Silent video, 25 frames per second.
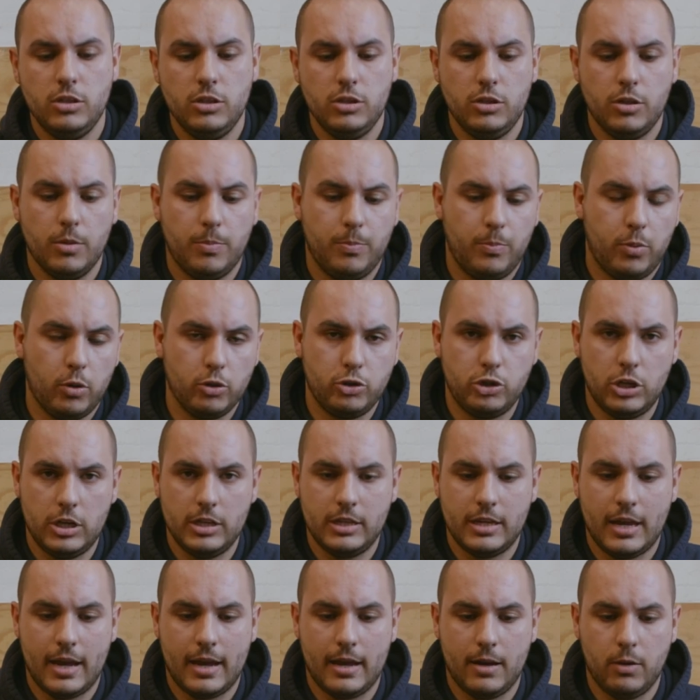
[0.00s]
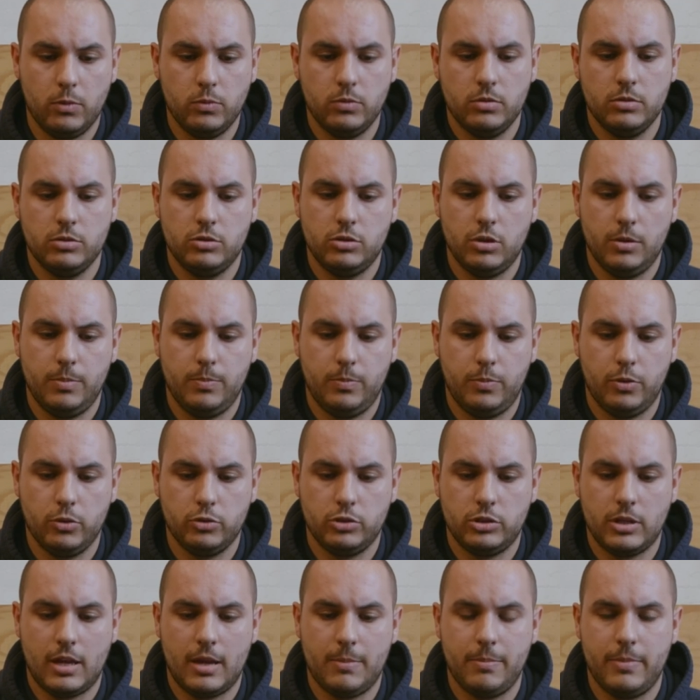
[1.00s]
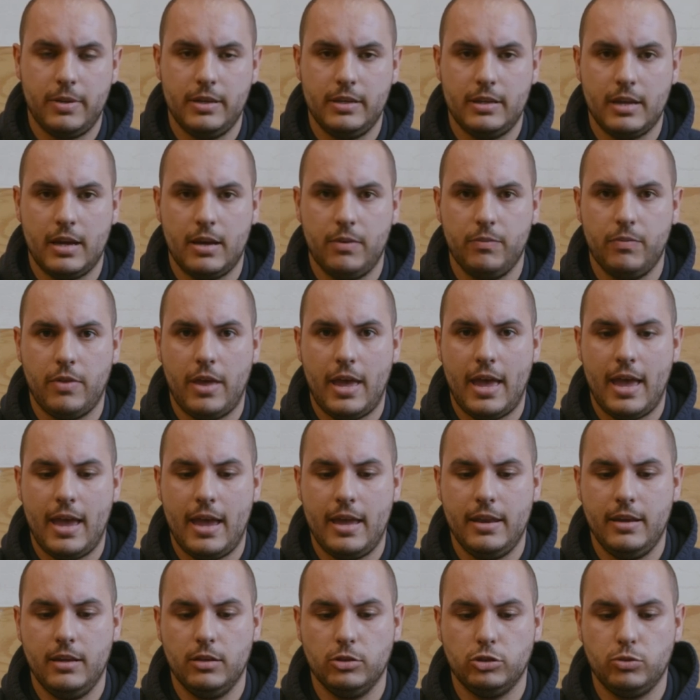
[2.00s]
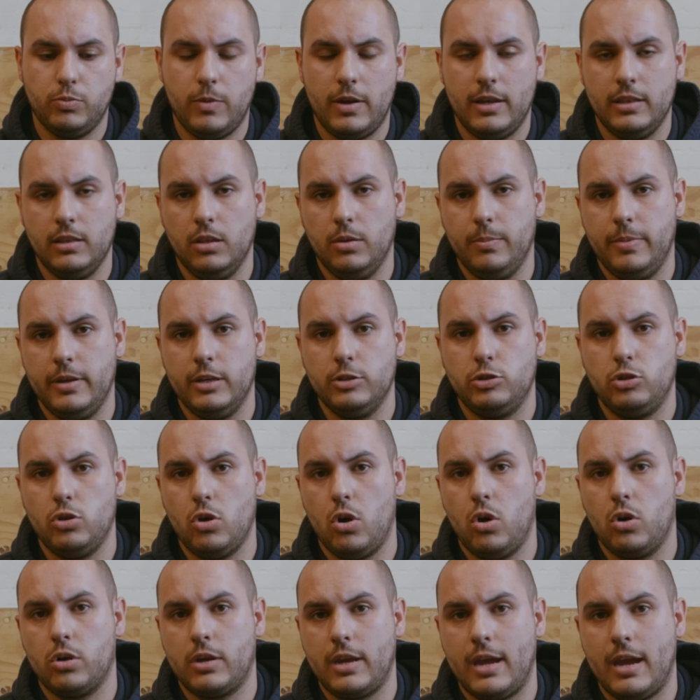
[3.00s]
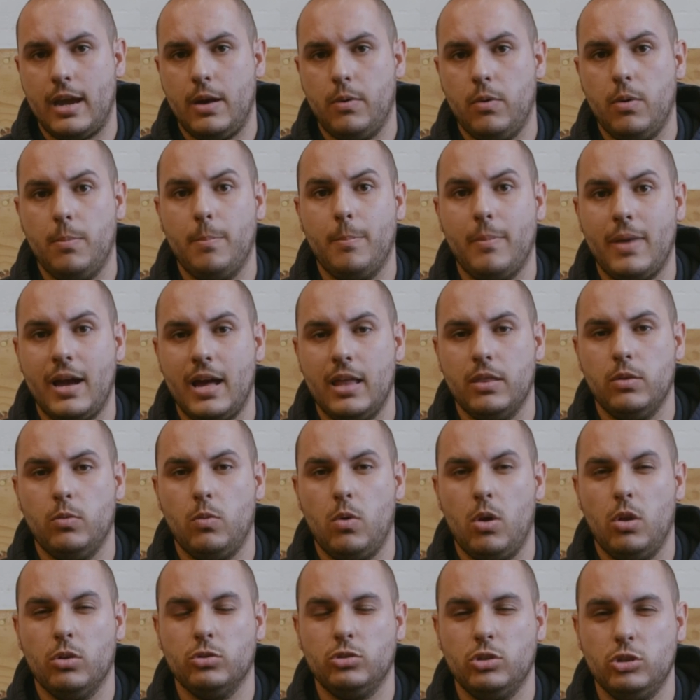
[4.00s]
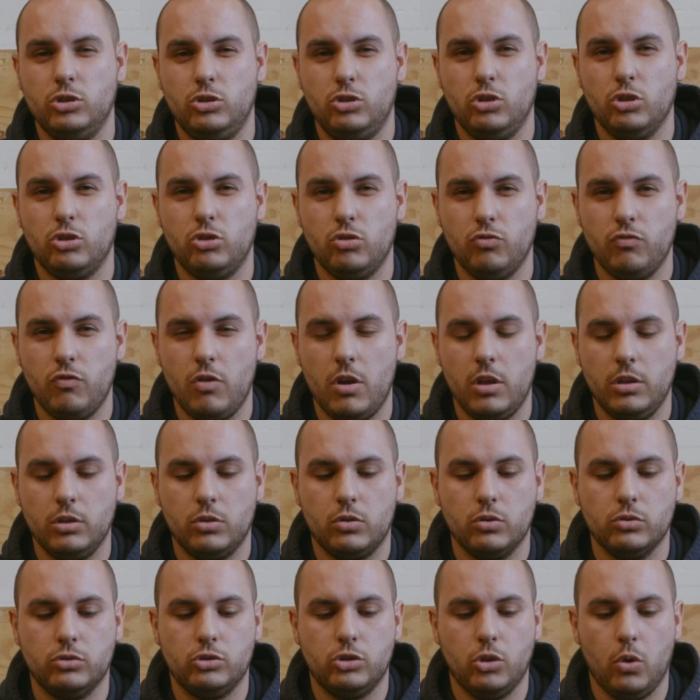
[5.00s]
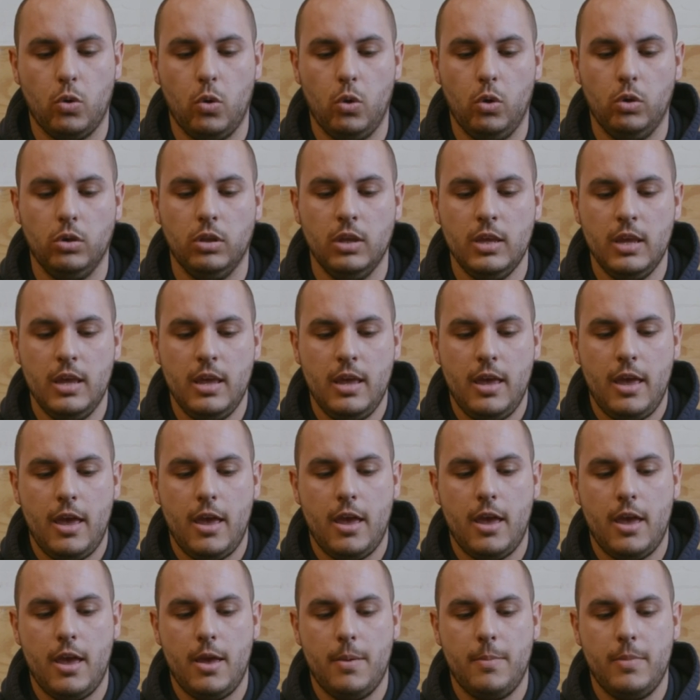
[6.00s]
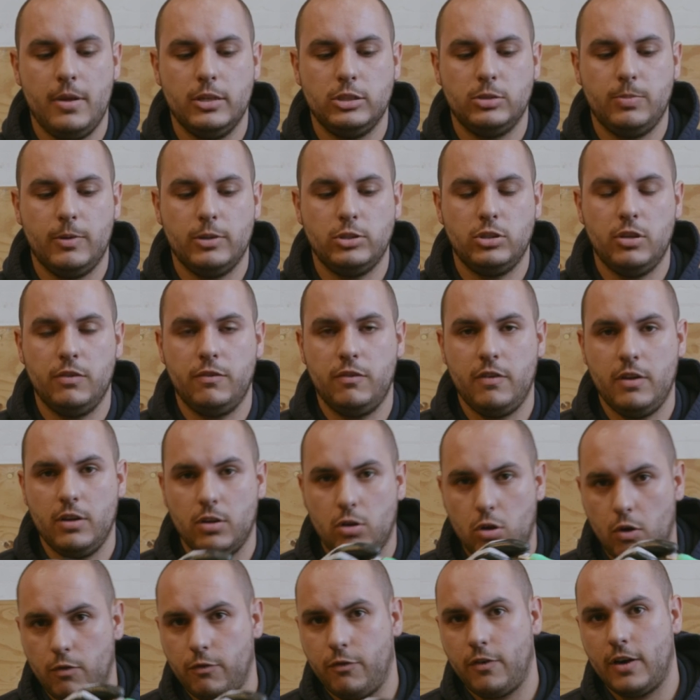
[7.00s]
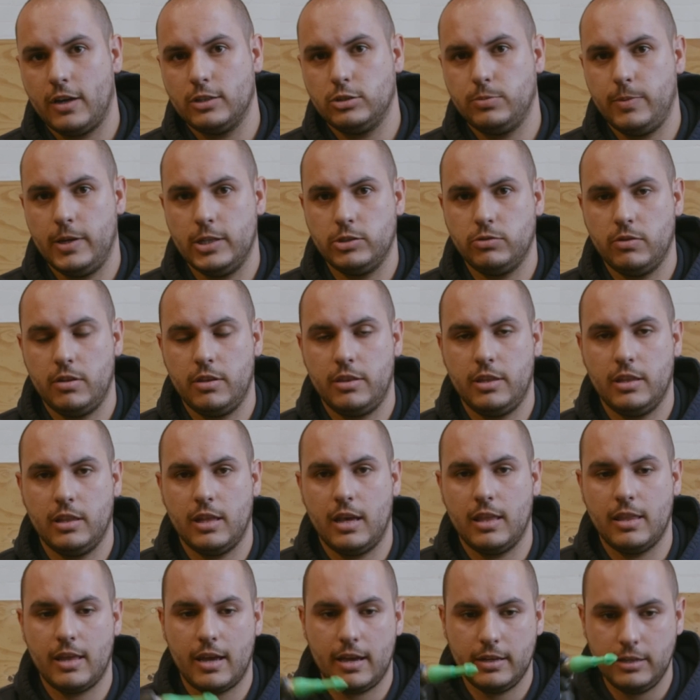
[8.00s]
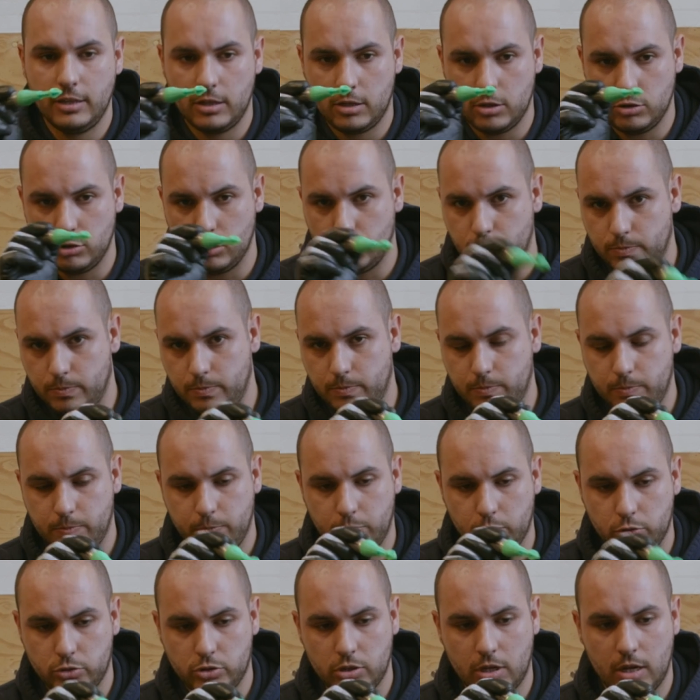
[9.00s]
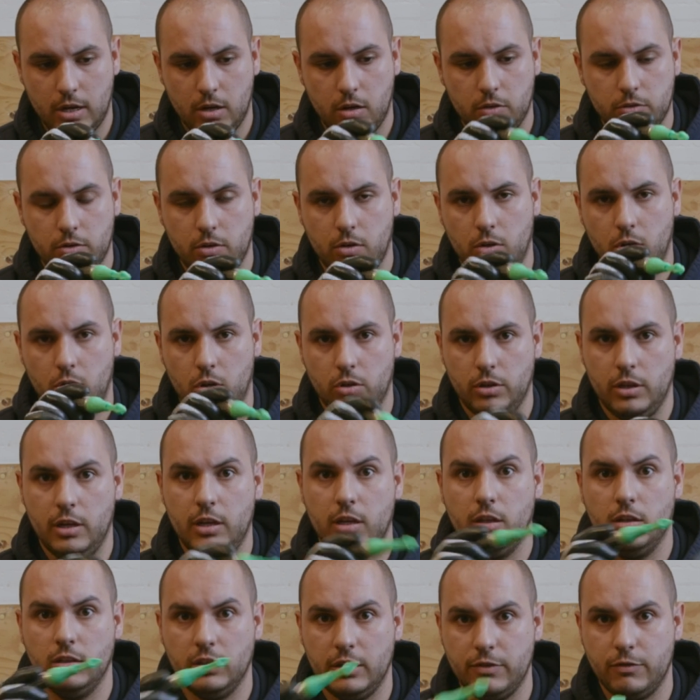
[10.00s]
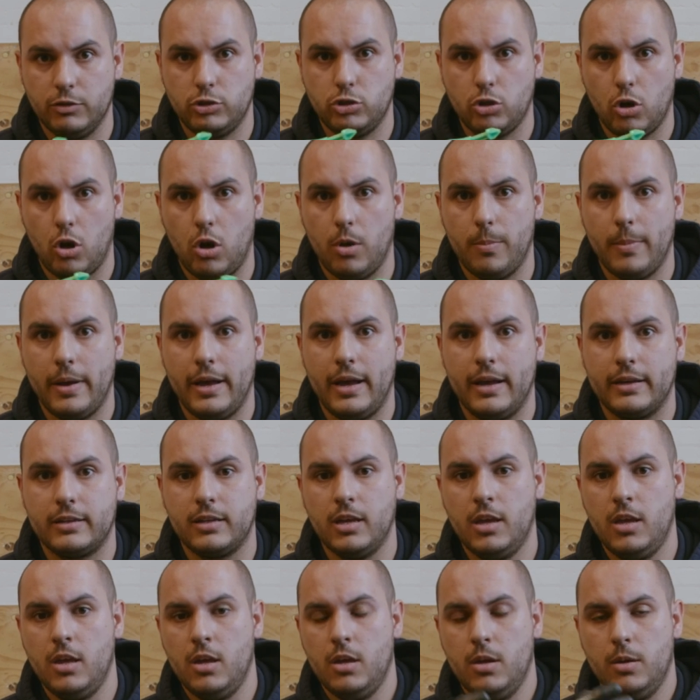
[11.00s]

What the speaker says: You push it down, so you push that bit down there and it'll spray a little bit of chalk out and mark the wall. So it's just a really good tool, especially if you're in a confined space or anything like that. You can just push that on the hole, it'll leave a chalk mark.